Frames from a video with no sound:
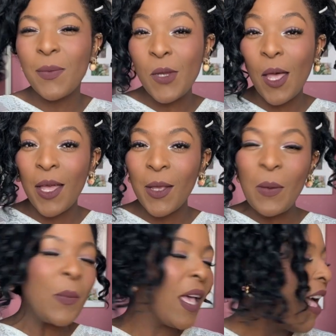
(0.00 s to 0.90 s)

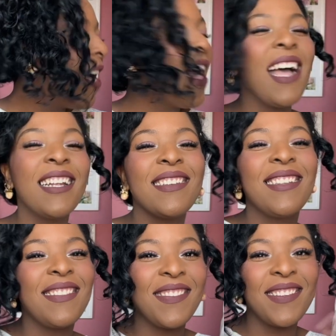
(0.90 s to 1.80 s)
time, and
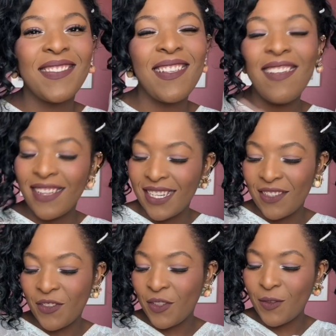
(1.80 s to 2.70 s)
it's
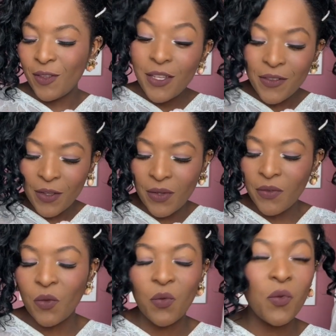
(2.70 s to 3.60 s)
just so
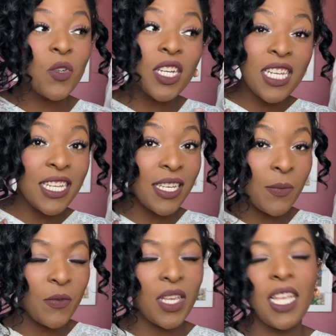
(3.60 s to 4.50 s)
soft, really
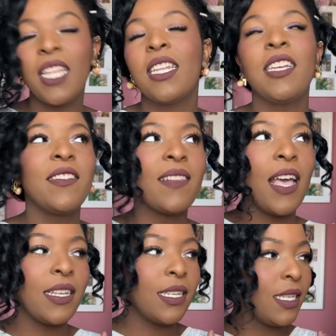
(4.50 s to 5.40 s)
comfy. And then I just
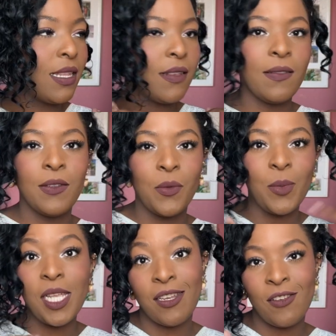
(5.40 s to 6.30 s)
added this little
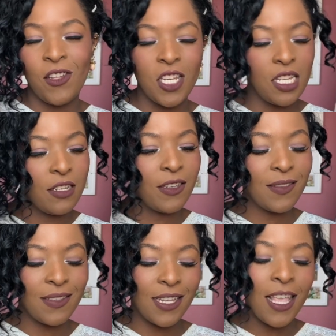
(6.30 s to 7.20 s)
pin on here just
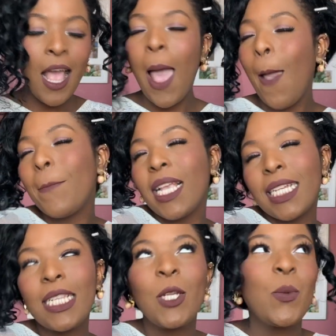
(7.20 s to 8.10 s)
to make it
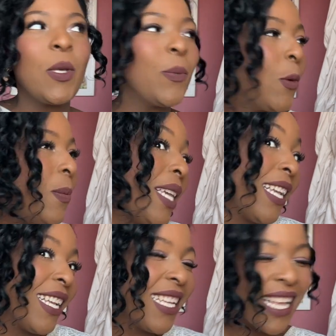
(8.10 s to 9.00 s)
a little bit more
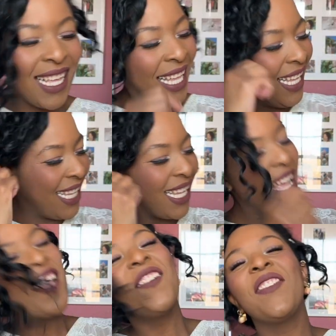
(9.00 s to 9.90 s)
me.
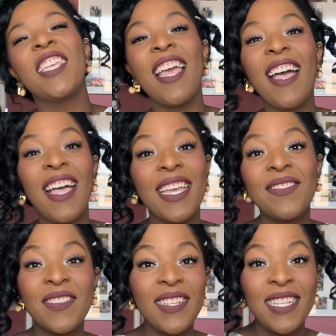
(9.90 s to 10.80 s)
But yeah, I
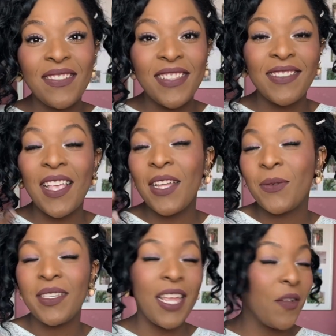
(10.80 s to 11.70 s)
absolutely love this and
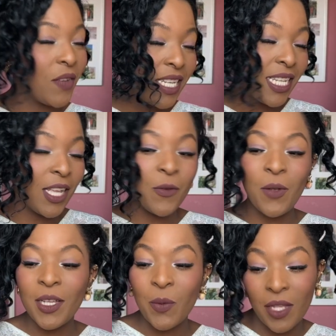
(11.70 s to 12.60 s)
would definitely
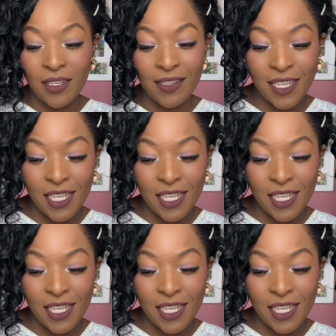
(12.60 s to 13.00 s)
recommend to you.